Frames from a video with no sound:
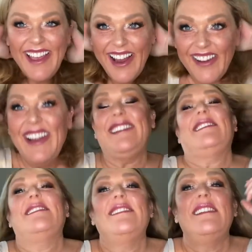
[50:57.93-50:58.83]
All right.
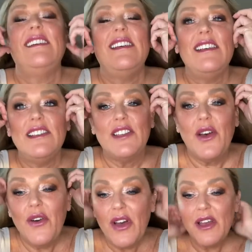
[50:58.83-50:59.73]

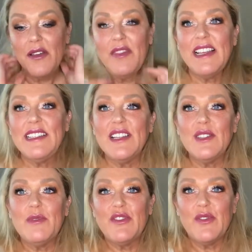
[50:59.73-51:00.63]
So thanks again
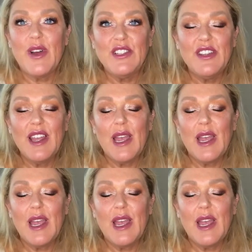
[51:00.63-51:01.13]
so much for watching.